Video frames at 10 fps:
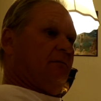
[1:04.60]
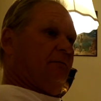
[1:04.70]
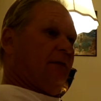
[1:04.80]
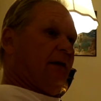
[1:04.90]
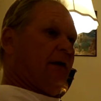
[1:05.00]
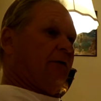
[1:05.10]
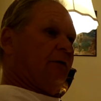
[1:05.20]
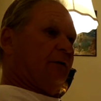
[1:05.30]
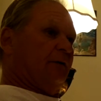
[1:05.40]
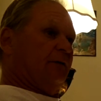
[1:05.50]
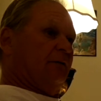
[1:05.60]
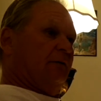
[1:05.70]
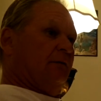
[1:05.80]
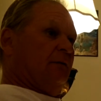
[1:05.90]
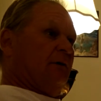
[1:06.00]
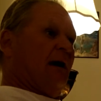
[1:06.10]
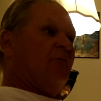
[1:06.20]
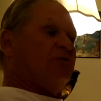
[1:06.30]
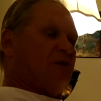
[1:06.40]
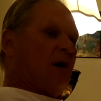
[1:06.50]
the area. I
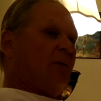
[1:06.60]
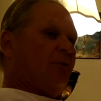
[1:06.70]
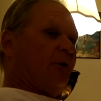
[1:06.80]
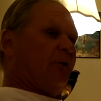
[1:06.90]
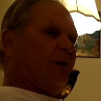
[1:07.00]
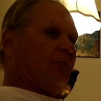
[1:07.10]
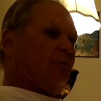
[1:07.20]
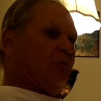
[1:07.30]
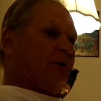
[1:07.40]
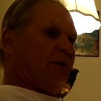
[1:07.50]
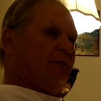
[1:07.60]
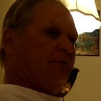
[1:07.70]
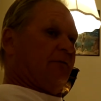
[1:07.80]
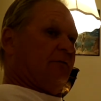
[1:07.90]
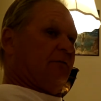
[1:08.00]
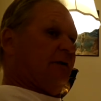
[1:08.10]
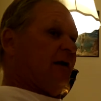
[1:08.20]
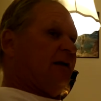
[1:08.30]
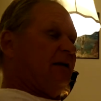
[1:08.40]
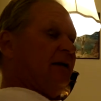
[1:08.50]
was the operator that morning, and
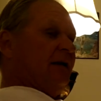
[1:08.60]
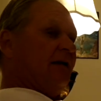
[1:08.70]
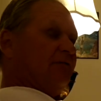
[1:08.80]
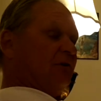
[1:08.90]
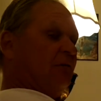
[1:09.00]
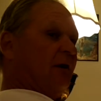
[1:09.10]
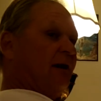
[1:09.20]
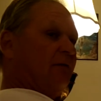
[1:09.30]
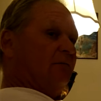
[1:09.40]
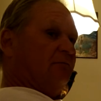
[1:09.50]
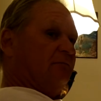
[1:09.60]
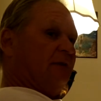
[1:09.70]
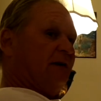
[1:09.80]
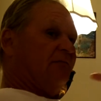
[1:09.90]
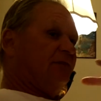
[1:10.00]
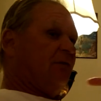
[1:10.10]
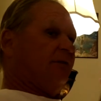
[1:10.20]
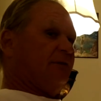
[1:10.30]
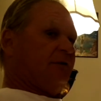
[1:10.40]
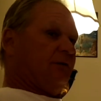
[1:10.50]
I didn't even have to go out, but I
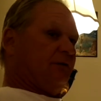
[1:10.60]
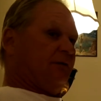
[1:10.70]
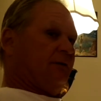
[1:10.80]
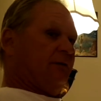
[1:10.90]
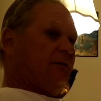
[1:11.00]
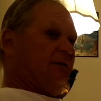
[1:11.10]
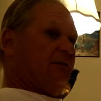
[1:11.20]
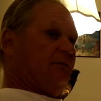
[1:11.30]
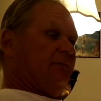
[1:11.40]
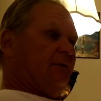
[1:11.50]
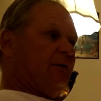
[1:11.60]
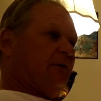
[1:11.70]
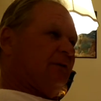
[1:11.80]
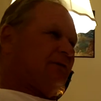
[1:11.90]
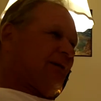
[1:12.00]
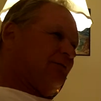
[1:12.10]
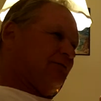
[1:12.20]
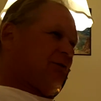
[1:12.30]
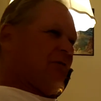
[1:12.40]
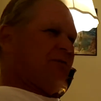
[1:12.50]
volunteered because I
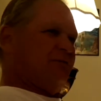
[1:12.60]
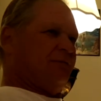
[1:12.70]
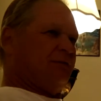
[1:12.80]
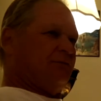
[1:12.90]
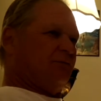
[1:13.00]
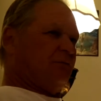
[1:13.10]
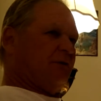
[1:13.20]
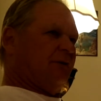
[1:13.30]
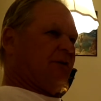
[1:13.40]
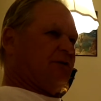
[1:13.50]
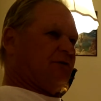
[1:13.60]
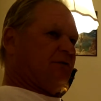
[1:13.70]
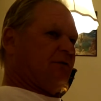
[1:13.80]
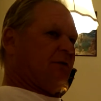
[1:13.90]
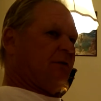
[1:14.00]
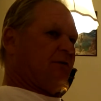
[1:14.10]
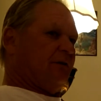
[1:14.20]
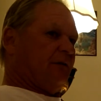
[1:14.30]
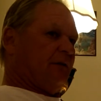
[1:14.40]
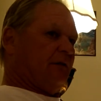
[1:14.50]
was always physical conditioned and
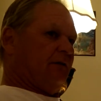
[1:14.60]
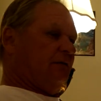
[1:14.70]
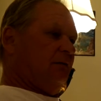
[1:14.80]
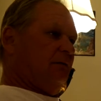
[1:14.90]
everything, and